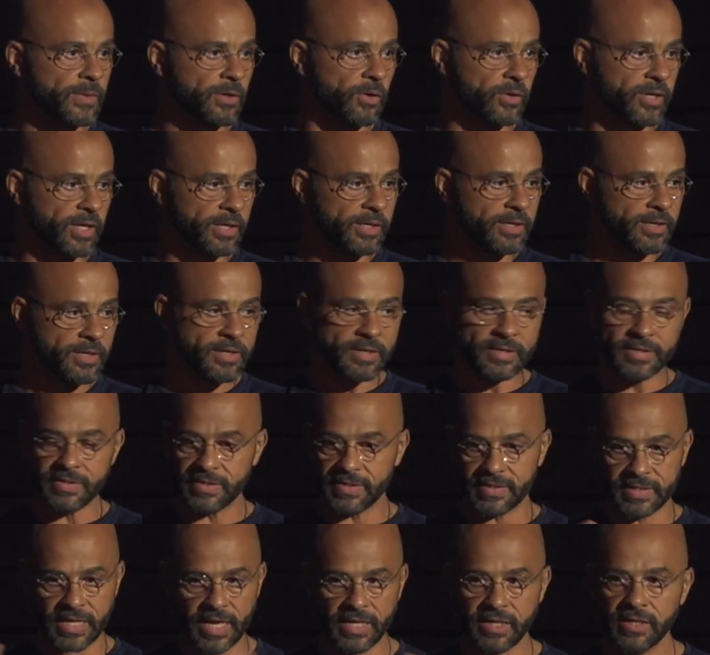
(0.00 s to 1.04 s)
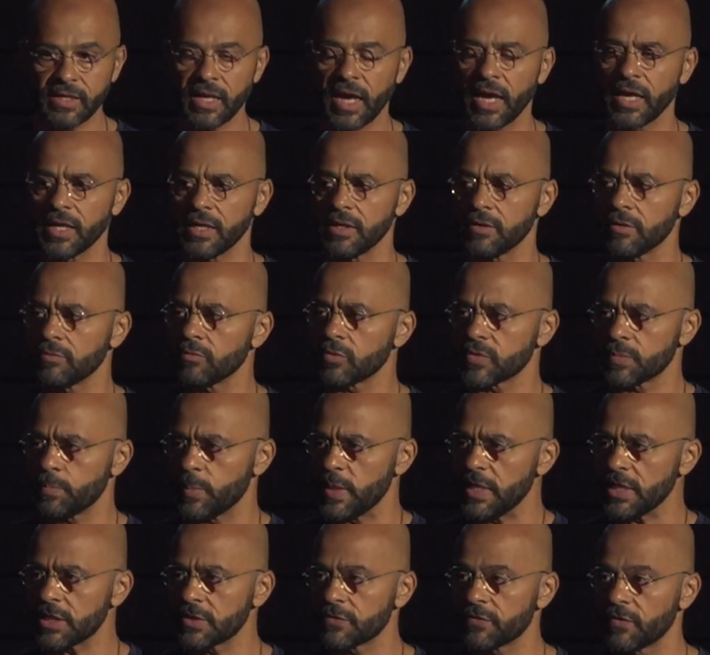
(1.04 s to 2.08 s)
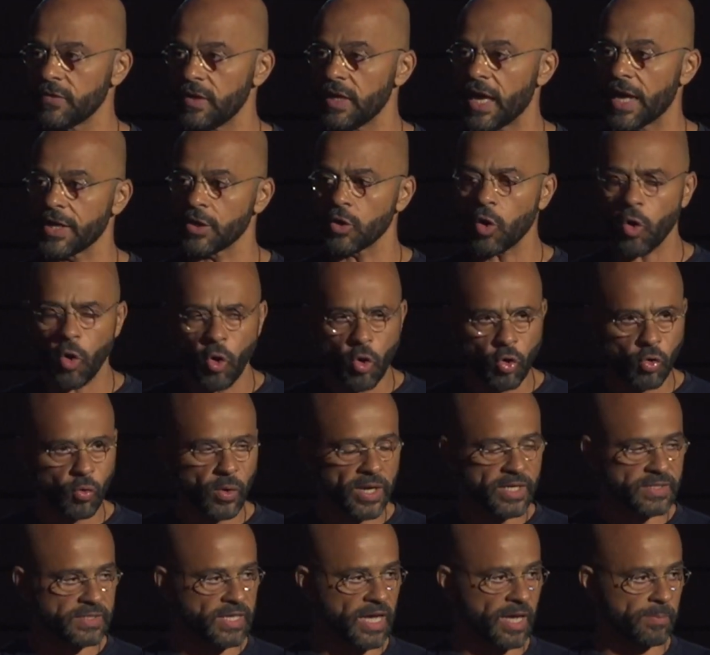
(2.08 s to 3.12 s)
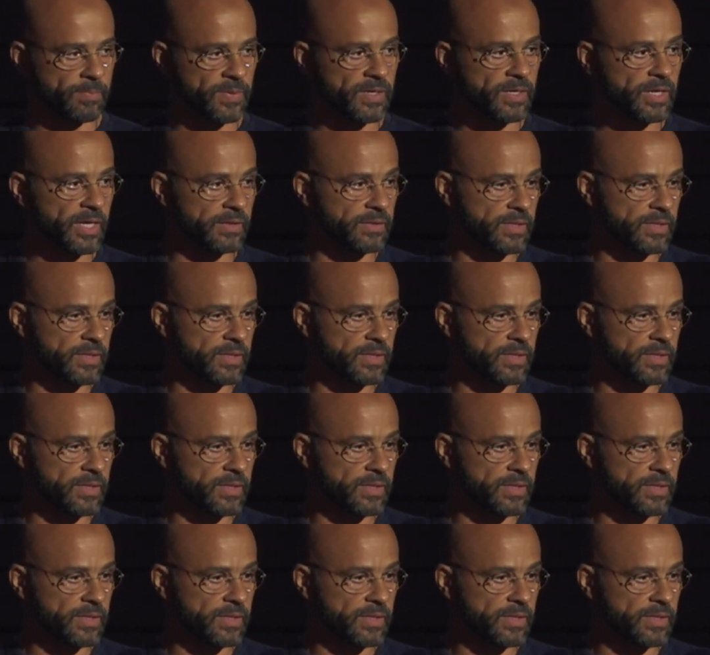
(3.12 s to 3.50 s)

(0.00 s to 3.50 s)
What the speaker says: Okay? Zen and peaceful and always happy.